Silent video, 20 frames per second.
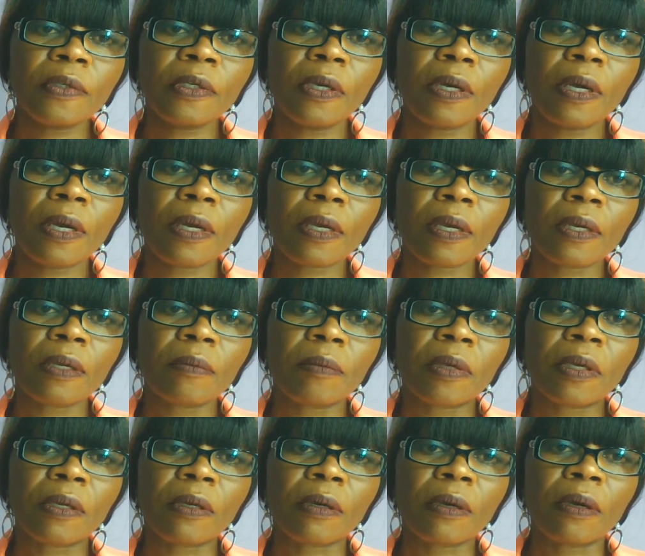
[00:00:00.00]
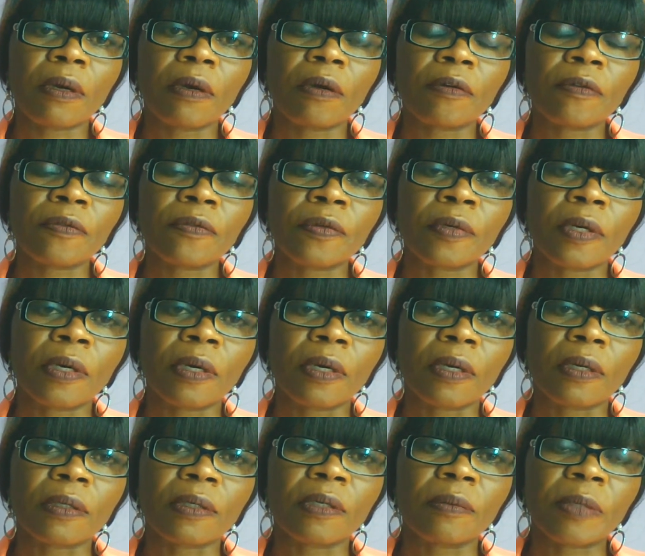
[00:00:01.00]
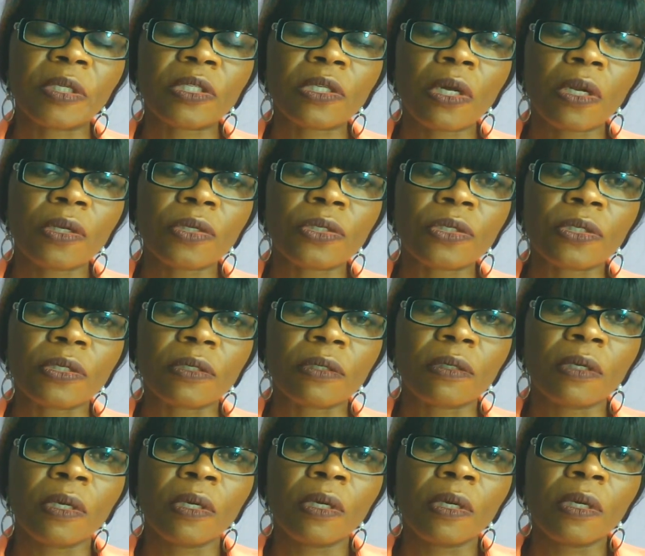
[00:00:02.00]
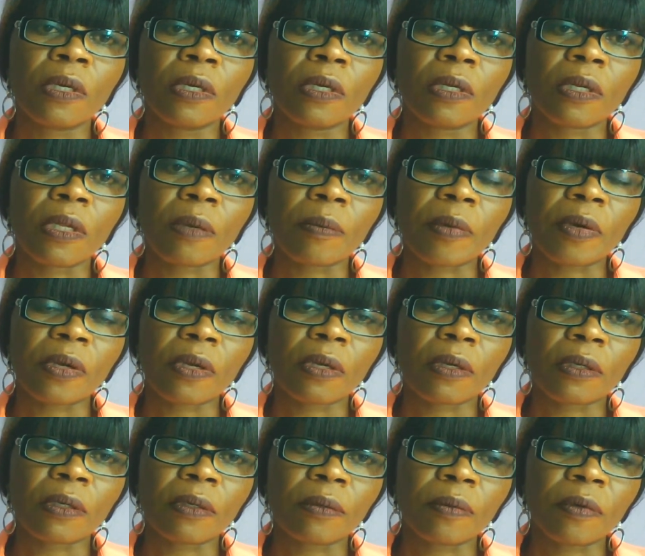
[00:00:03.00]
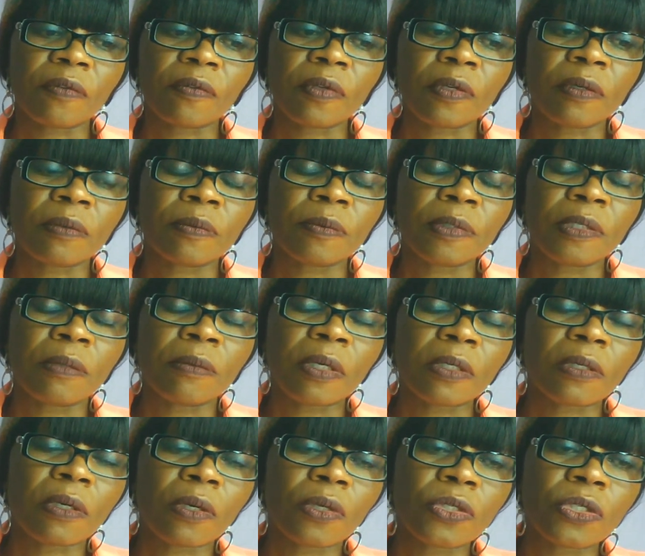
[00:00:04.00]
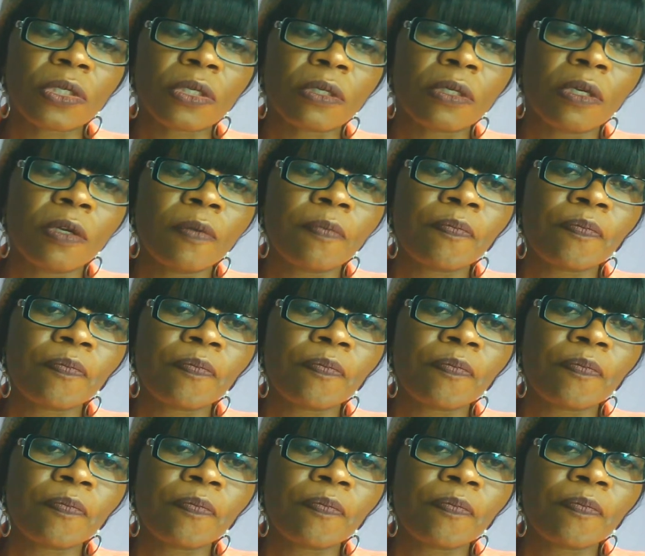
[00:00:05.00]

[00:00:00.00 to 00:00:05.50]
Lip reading: Academy of Dermatology, the American Academy of Dermatology,